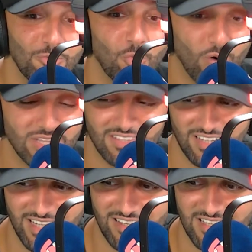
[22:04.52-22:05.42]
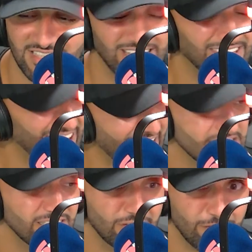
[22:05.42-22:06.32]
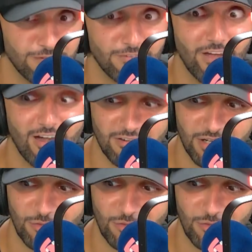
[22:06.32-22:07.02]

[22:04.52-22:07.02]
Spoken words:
won the league last year, and he actually did very